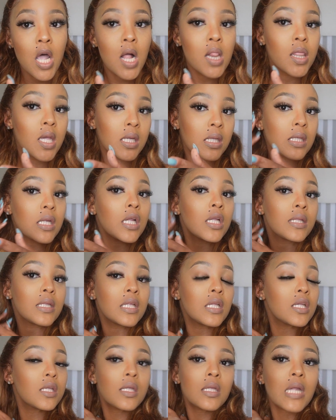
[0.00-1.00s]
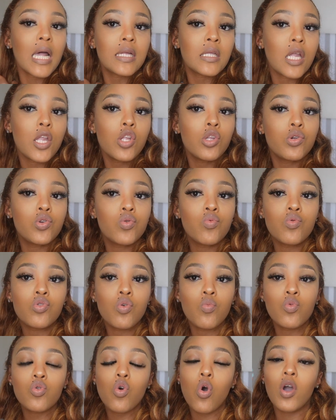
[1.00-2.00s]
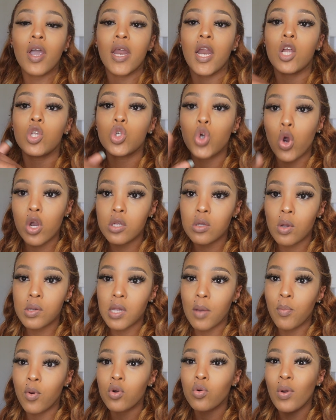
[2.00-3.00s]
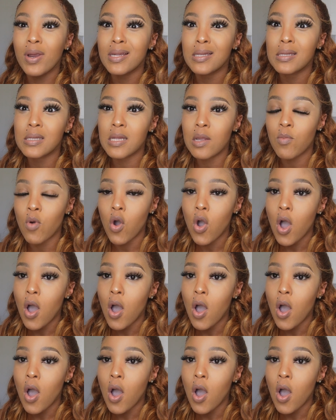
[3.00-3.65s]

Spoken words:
This has nothing to do with umuntu ongena choice or support kwayisimo.